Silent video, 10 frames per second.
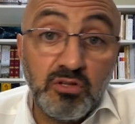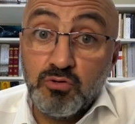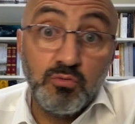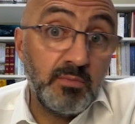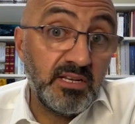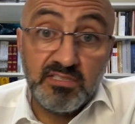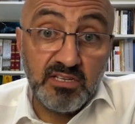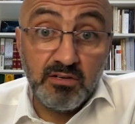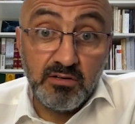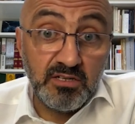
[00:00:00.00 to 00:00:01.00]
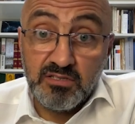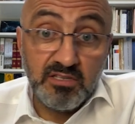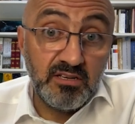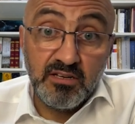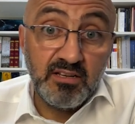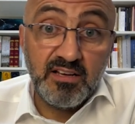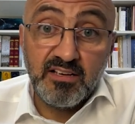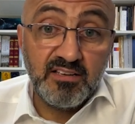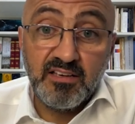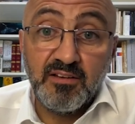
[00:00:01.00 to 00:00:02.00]
too many cigarettes,
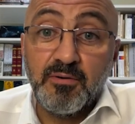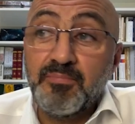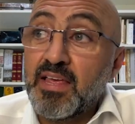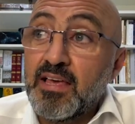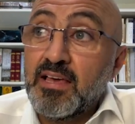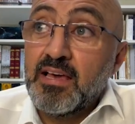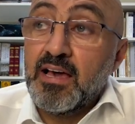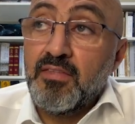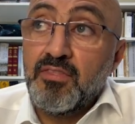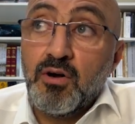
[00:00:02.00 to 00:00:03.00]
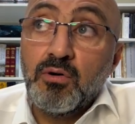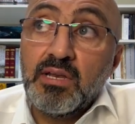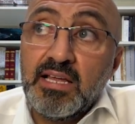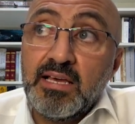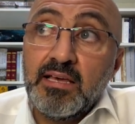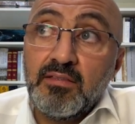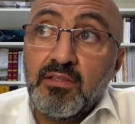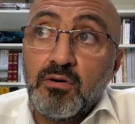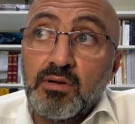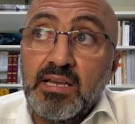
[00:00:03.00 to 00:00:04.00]
and the
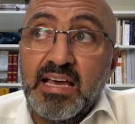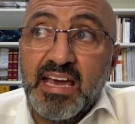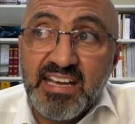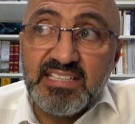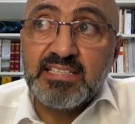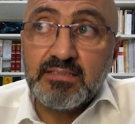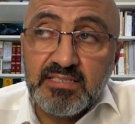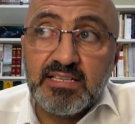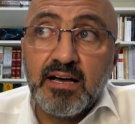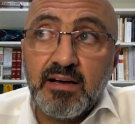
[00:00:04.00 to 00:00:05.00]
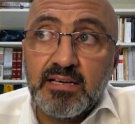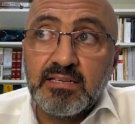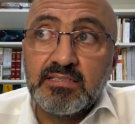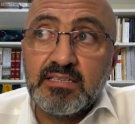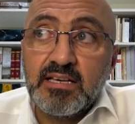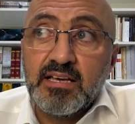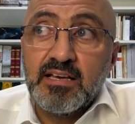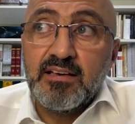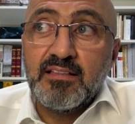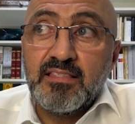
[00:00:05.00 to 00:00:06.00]
only exercise
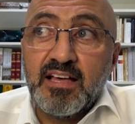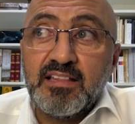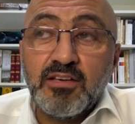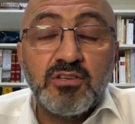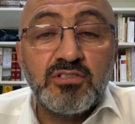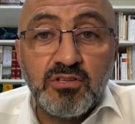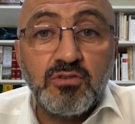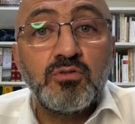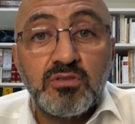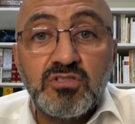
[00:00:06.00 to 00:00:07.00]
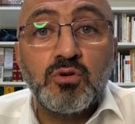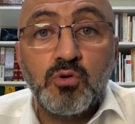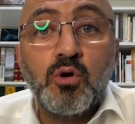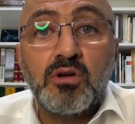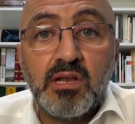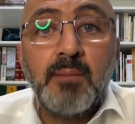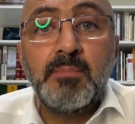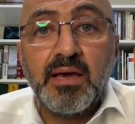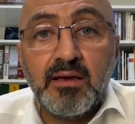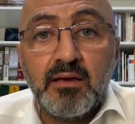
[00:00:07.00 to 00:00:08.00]
that I used to do is to go
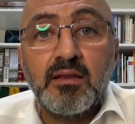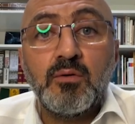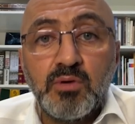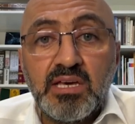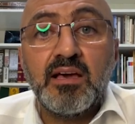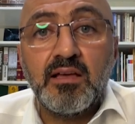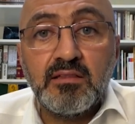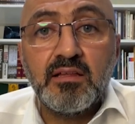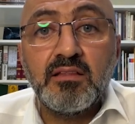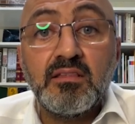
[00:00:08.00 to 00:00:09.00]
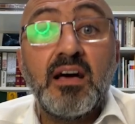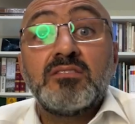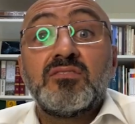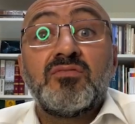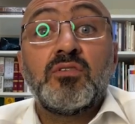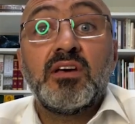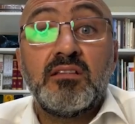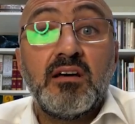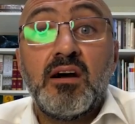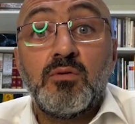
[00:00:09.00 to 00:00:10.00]
clubbing in a weekend and dance for
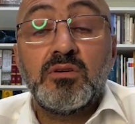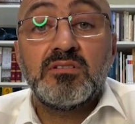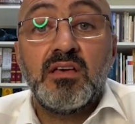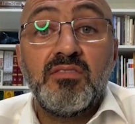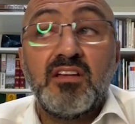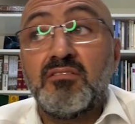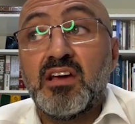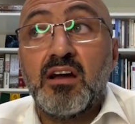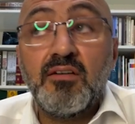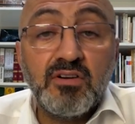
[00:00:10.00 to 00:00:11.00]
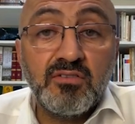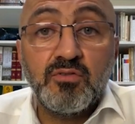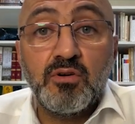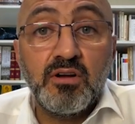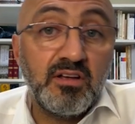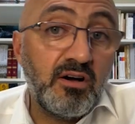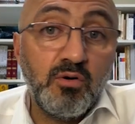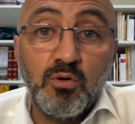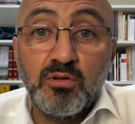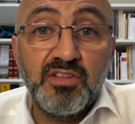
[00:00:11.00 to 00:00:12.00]
8 hours and then recover for a
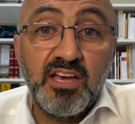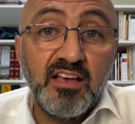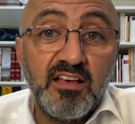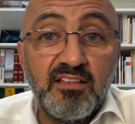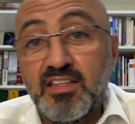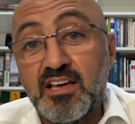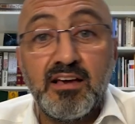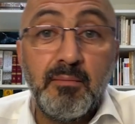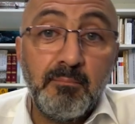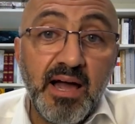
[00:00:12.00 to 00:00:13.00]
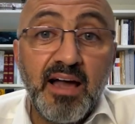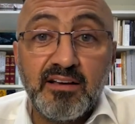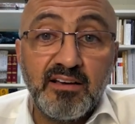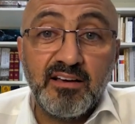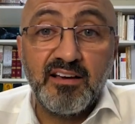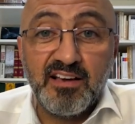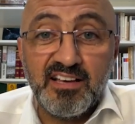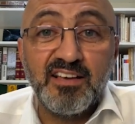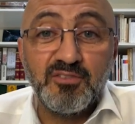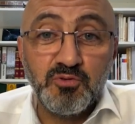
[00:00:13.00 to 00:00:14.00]
whole day and then come back
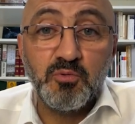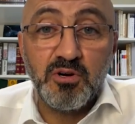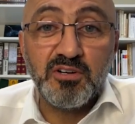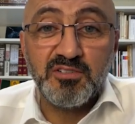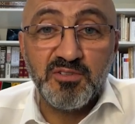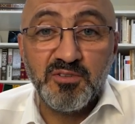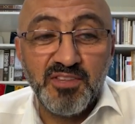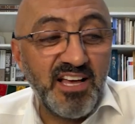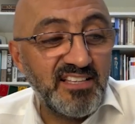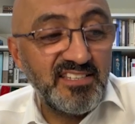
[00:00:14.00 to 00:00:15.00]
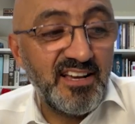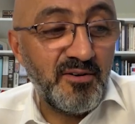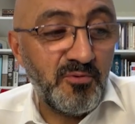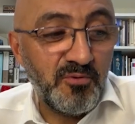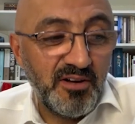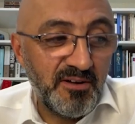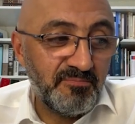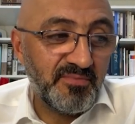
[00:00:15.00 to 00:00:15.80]
again to work. So that's how,